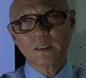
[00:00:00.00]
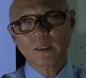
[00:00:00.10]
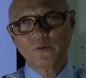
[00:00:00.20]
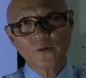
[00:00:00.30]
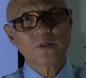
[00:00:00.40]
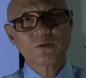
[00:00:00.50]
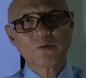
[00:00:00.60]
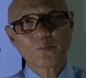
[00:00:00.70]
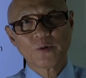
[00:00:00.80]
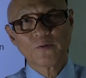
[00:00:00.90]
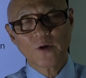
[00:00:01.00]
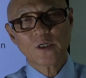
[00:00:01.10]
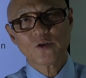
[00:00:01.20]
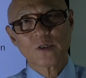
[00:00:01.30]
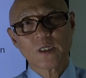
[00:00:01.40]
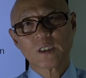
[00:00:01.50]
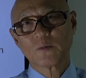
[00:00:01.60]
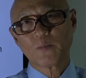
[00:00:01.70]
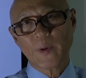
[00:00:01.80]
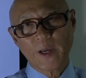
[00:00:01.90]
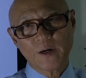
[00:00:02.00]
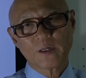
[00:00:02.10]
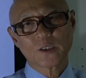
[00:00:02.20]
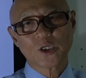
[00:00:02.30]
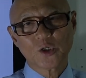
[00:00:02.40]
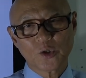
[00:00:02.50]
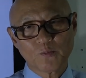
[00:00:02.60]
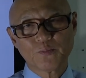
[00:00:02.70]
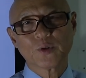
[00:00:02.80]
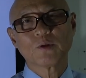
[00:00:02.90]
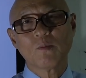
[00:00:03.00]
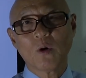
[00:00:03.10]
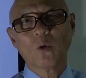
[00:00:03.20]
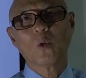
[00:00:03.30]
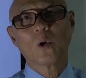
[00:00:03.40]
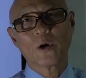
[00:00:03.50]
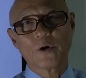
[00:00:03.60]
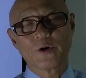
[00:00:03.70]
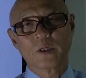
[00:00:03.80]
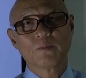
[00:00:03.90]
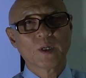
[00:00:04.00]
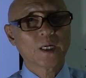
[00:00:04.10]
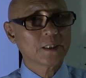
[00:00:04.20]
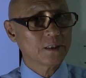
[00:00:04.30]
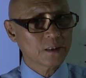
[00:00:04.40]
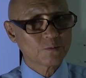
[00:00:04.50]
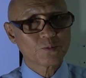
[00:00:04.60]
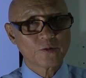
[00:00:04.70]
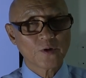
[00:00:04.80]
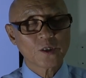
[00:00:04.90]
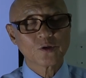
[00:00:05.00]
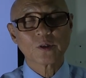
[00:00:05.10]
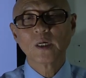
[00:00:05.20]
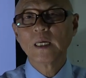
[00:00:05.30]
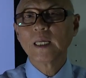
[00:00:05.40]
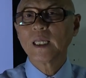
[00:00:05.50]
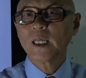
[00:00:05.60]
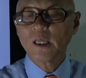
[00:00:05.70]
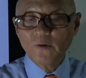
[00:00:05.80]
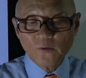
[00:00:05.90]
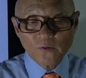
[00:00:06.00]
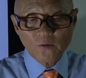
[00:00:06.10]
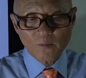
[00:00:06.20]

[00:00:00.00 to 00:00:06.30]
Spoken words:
if it is for prevention, it's better to put more water in because it's prevention. If